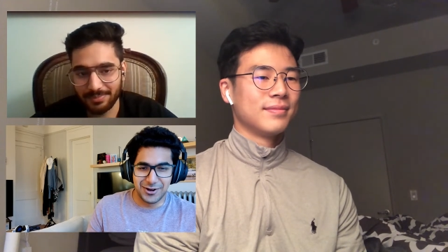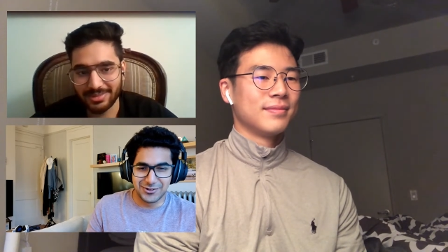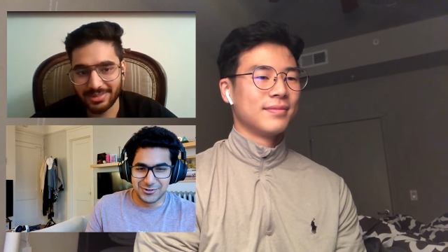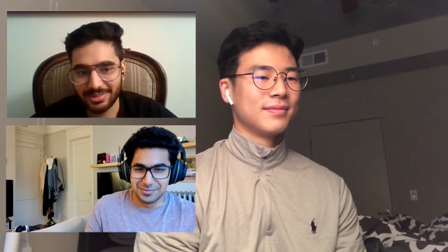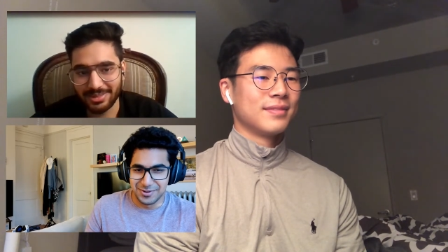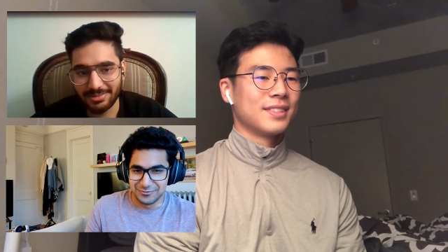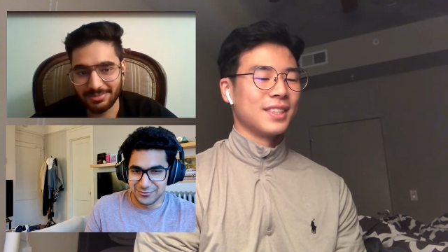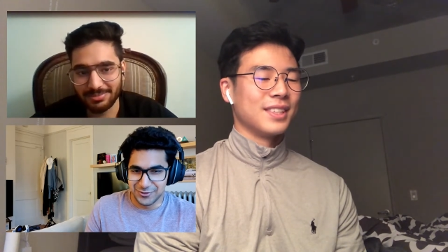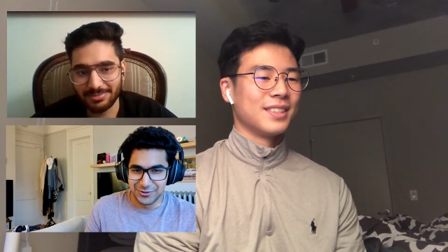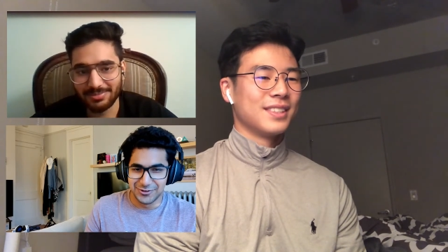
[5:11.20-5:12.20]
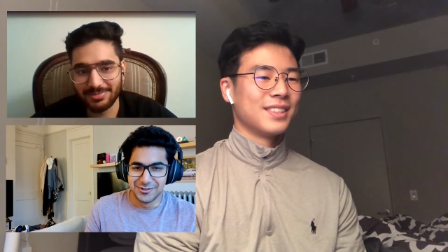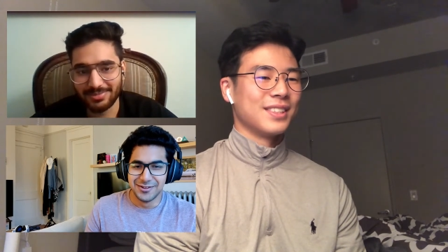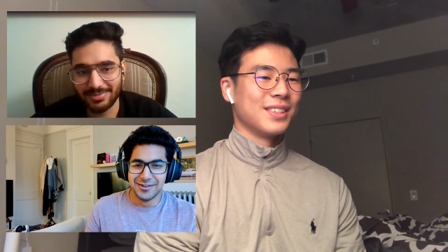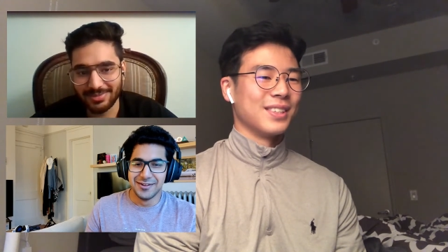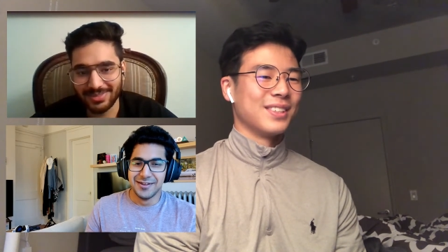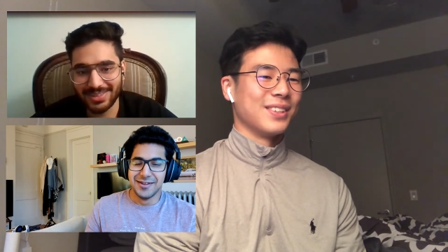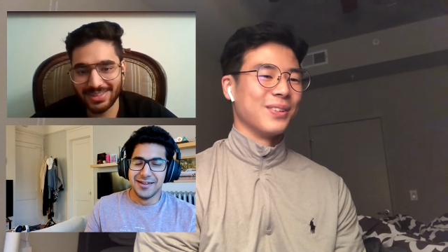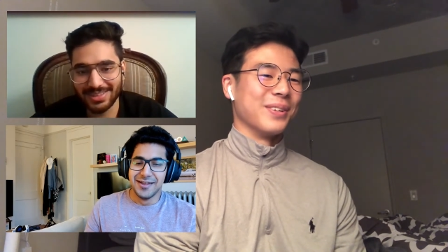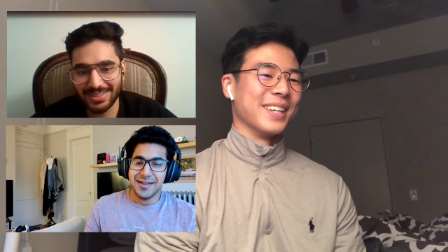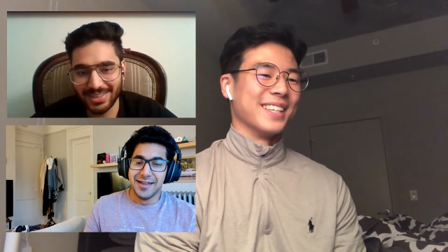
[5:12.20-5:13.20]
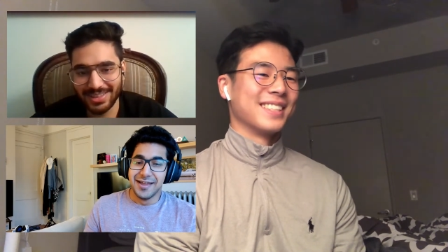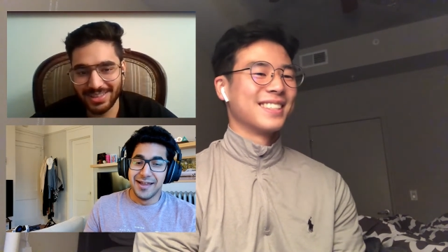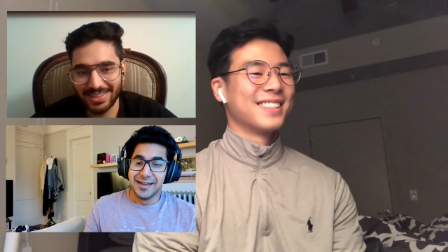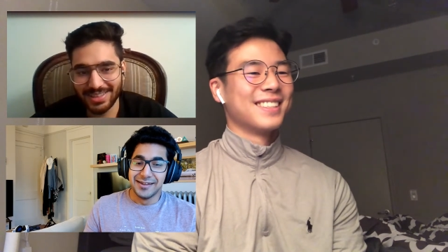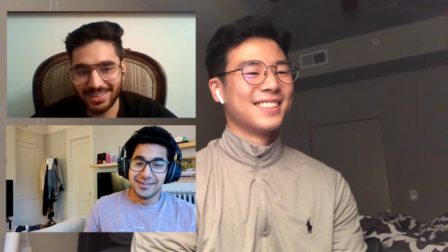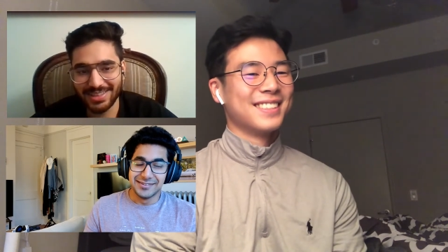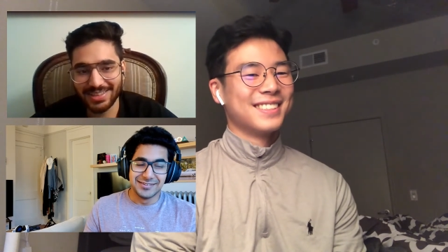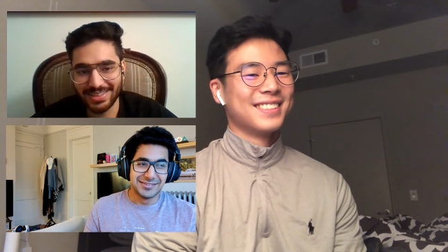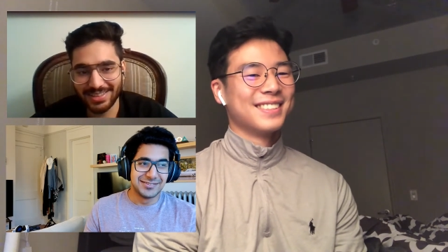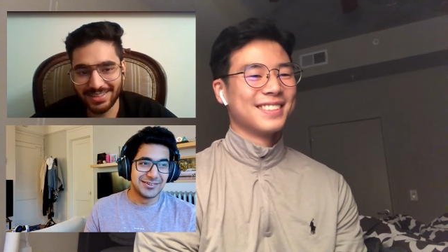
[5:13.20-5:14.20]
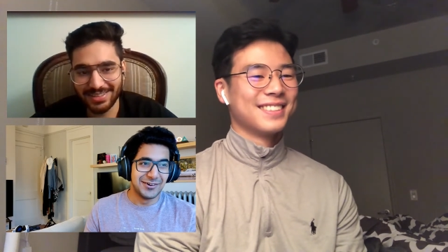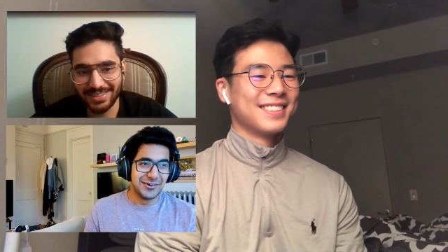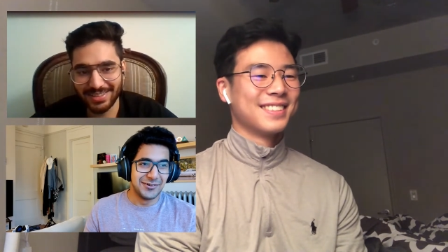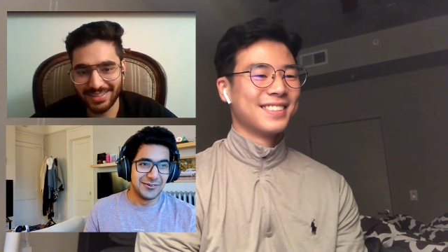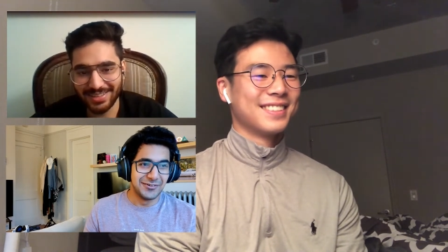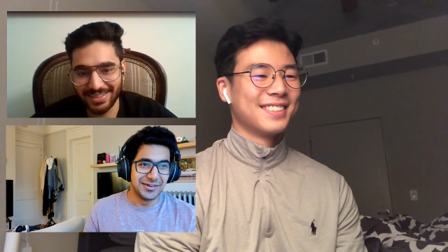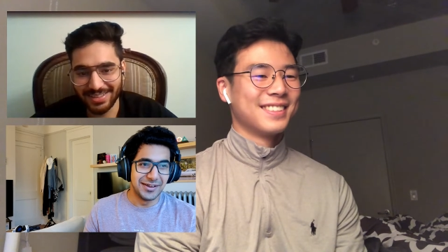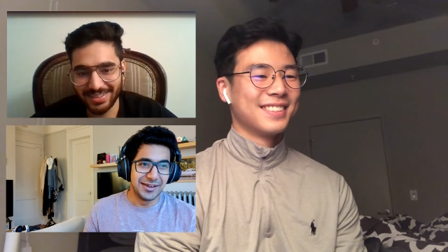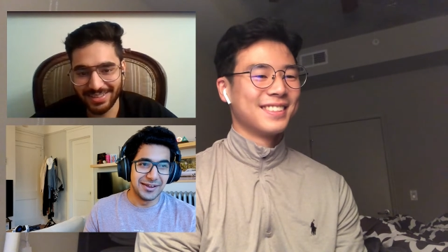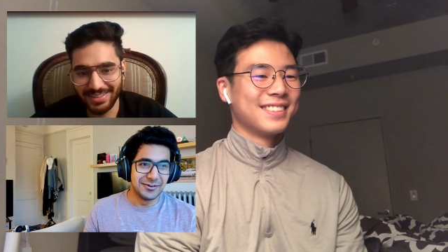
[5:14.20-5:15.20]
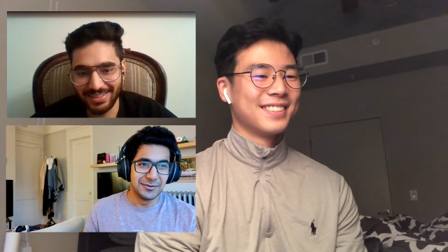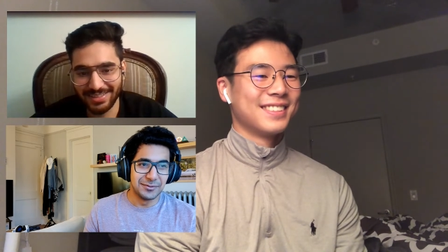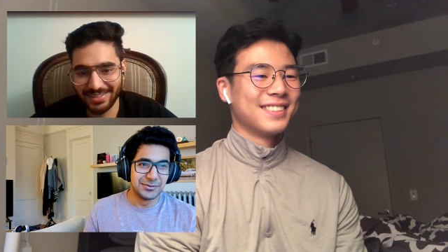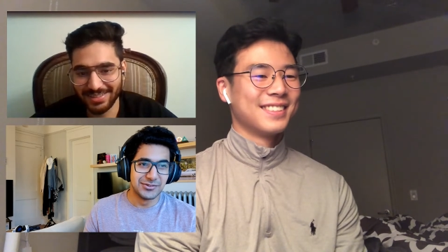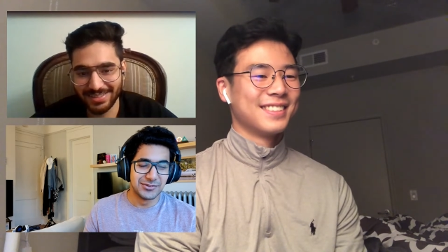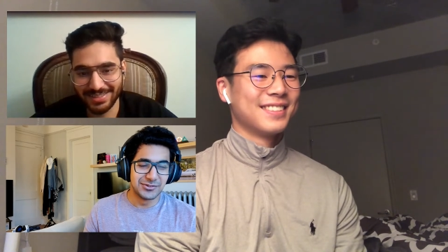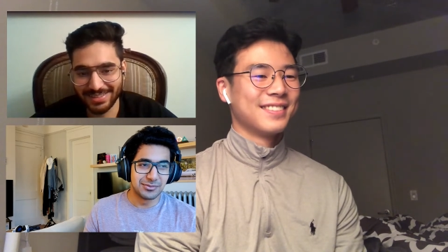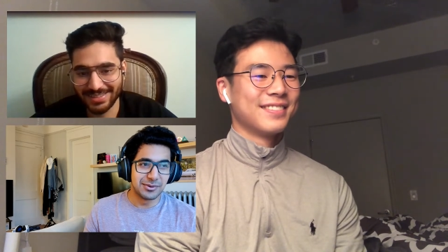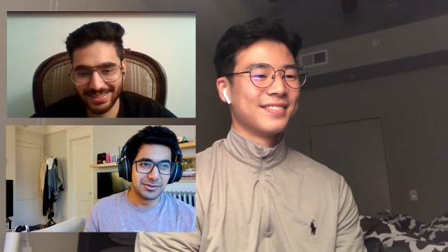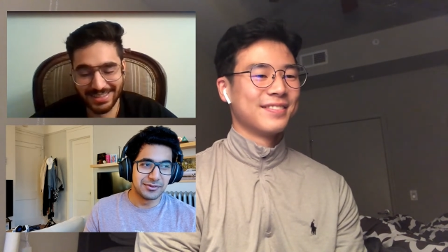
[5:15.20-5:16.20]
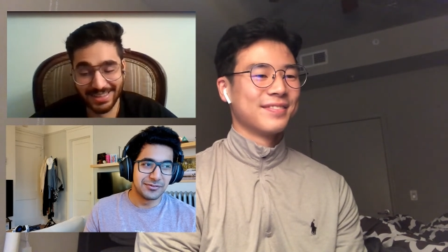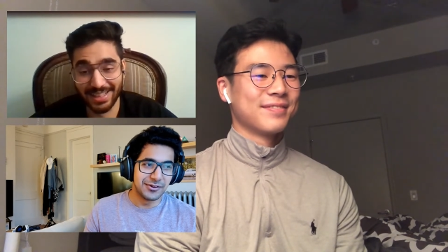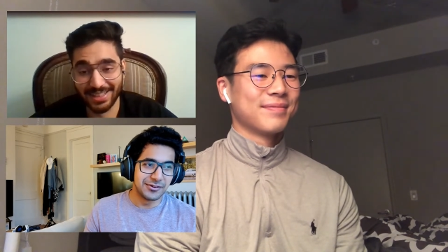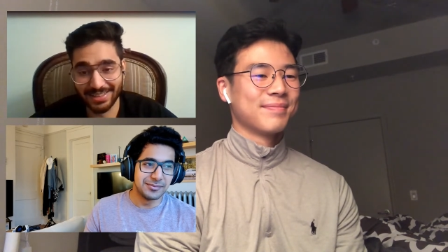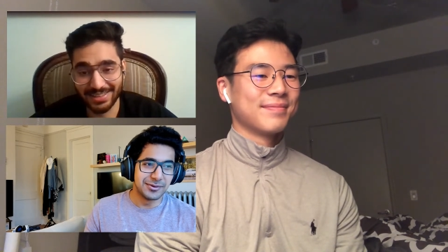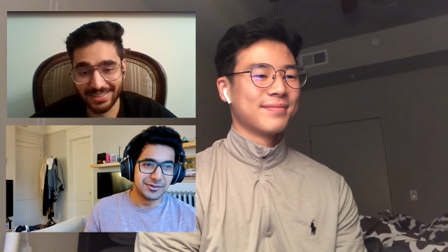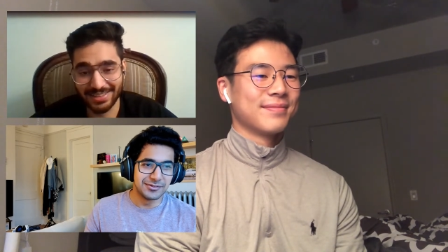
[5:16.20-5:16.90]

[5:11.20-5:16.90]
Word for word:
Speaker 1: fractured my foot oh yikes so it, it was just really funny yikes.